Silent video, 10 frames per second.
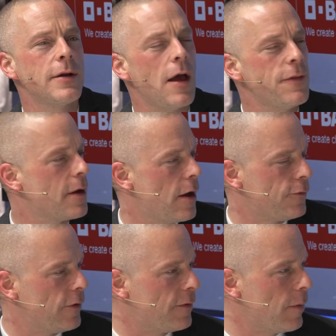other
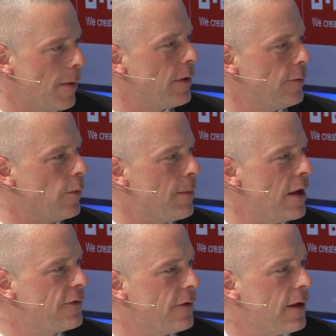countries? I mean, we
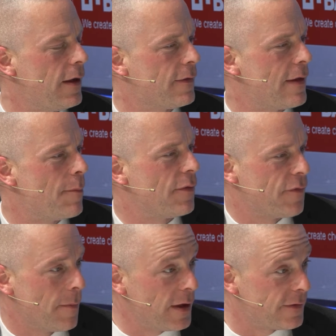mentioned the example
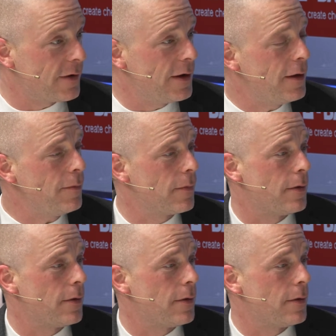from Italy,